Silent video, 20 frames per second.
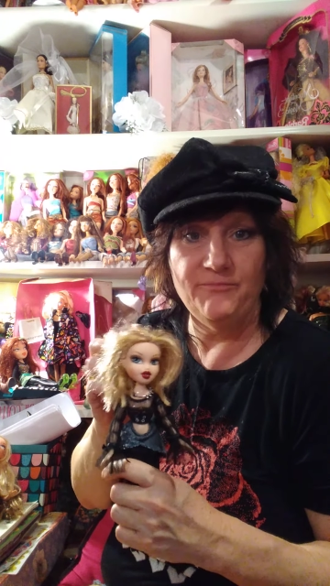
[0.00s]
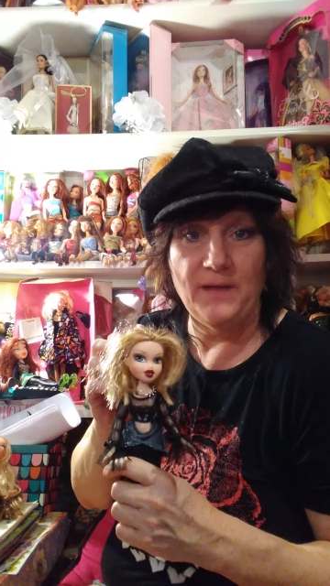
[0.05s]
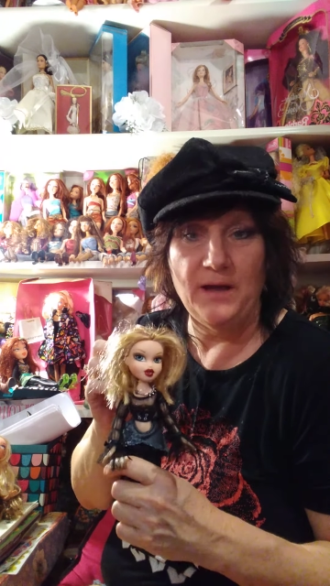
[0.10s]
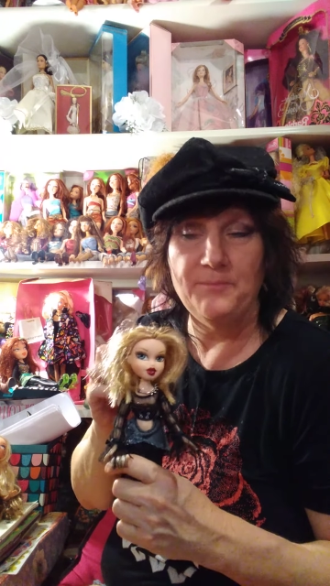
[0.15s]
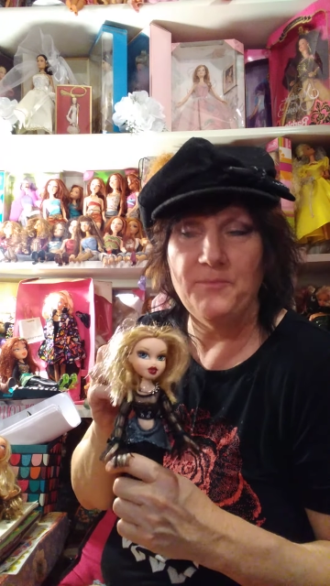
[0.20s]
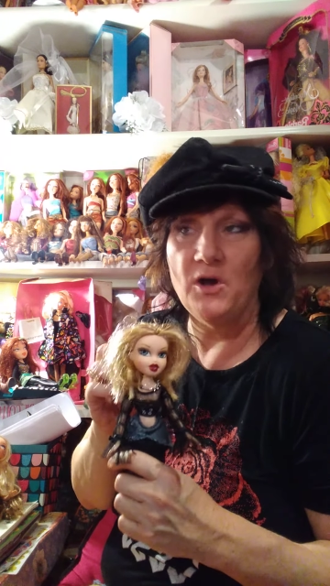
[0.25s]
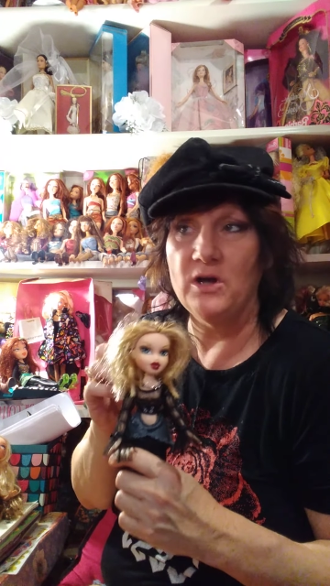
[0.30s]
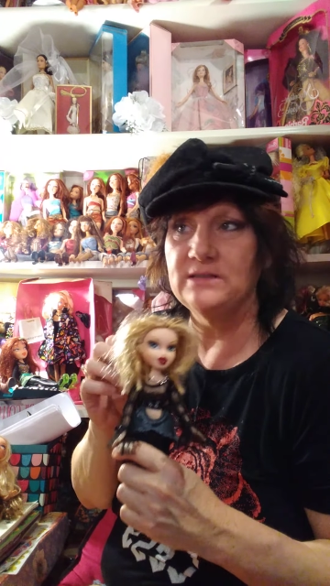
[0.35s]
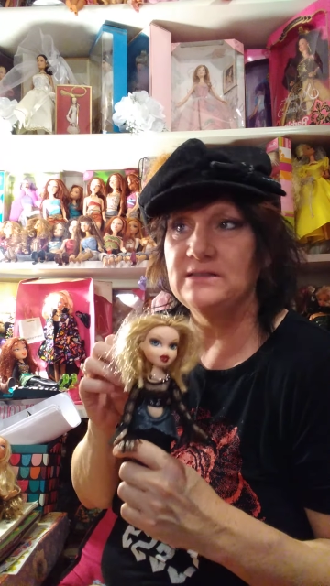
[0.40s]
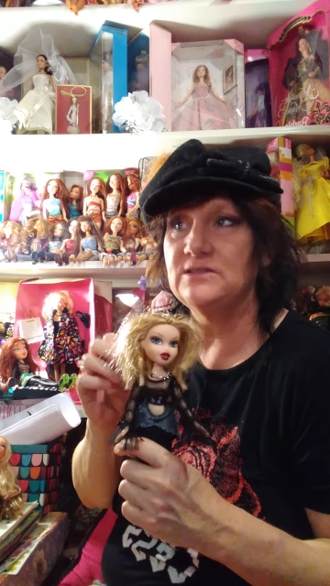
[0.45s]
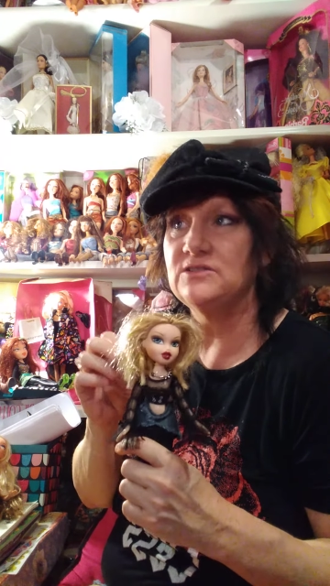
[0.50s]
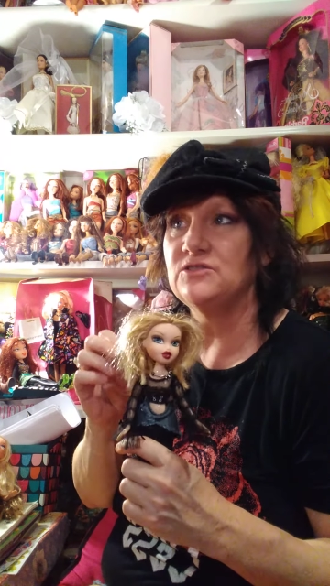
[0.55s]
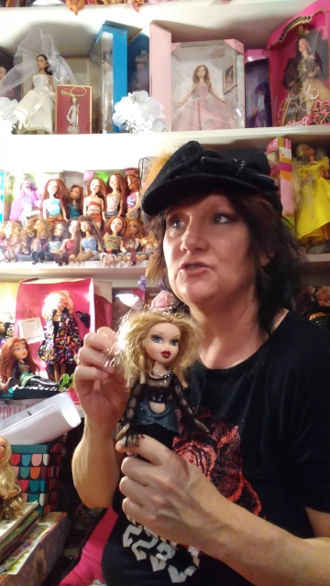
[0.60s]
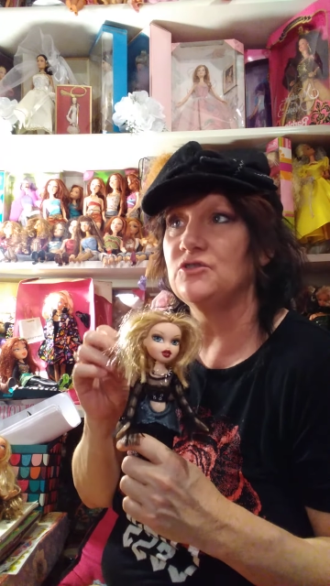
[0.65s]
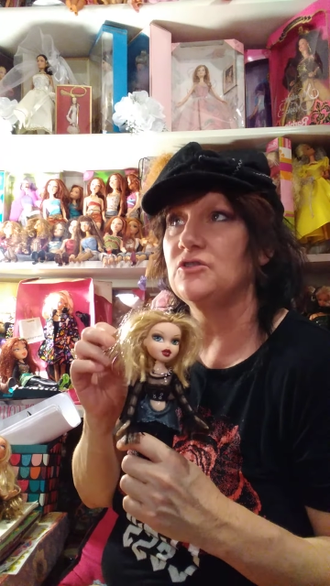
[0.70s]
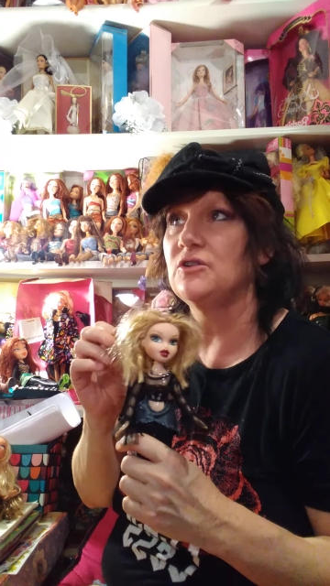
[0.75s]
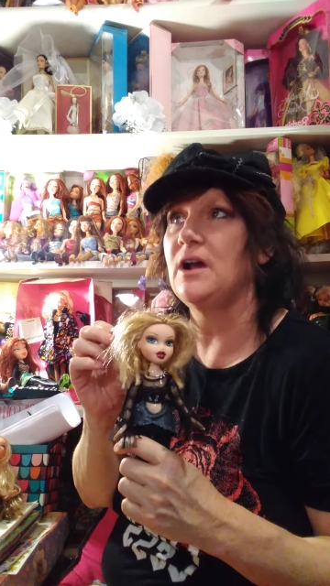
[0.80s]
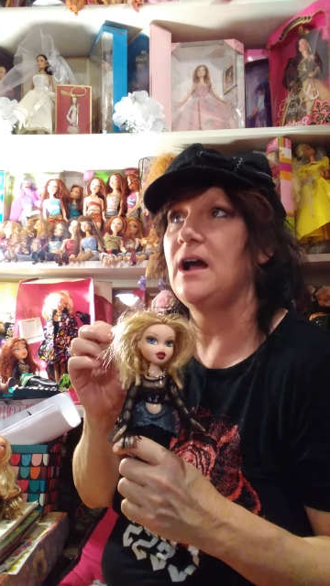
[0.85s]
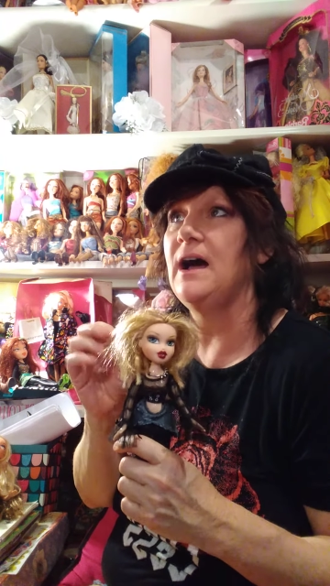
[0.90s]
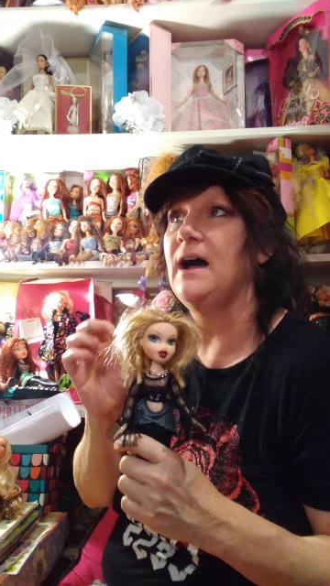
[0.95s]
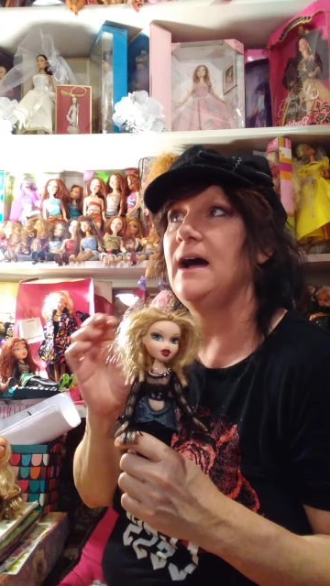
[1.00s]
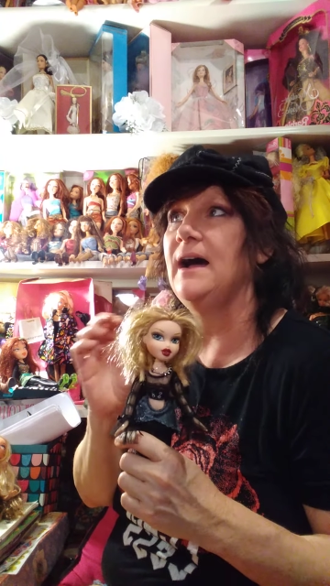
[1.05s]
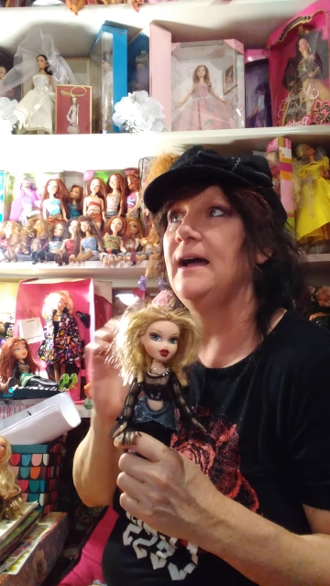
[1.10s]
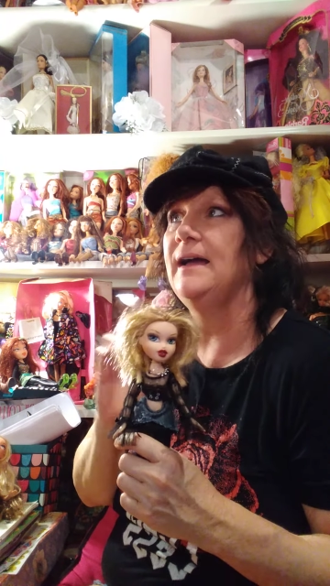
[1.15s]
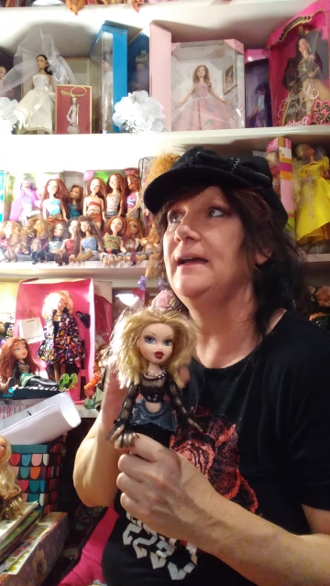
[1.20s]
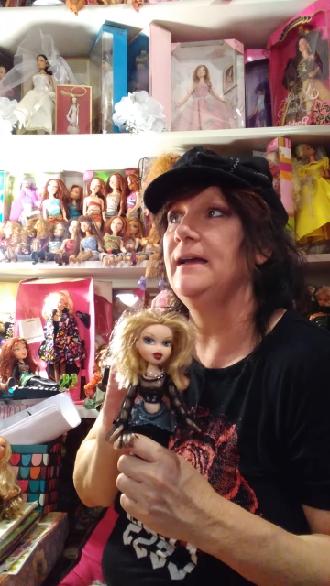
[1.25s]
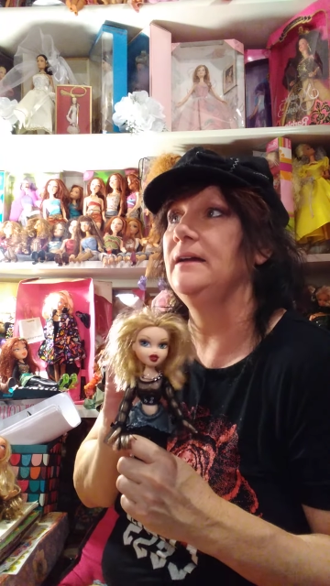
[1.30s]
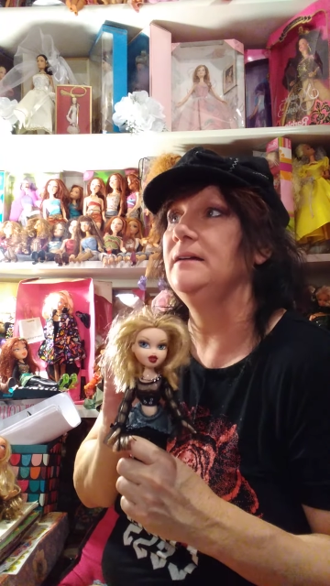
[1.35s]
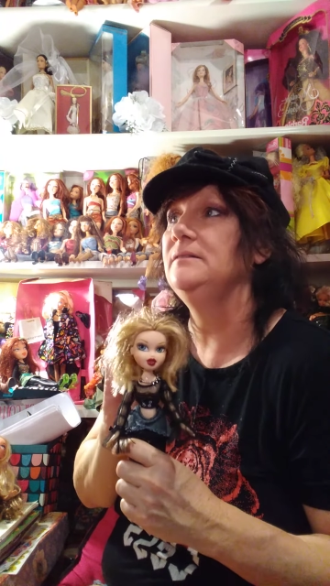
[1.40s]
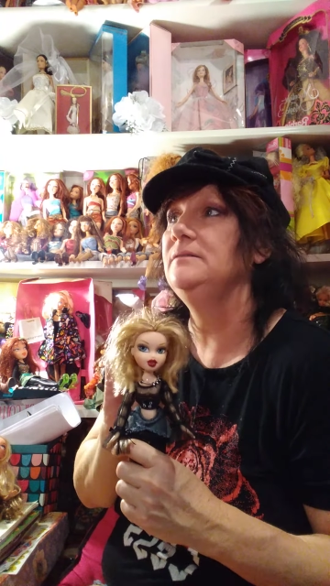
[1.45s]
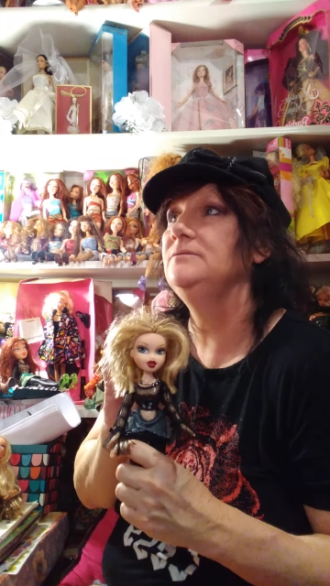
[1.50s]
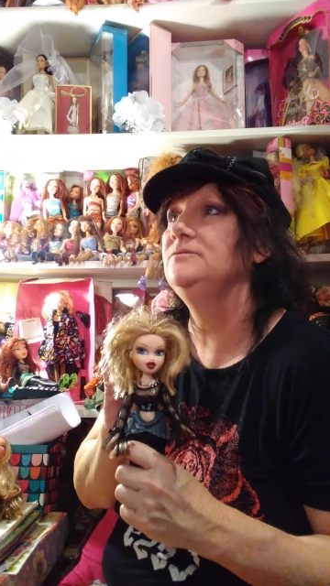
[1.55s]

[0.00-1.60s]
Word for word: my Monster High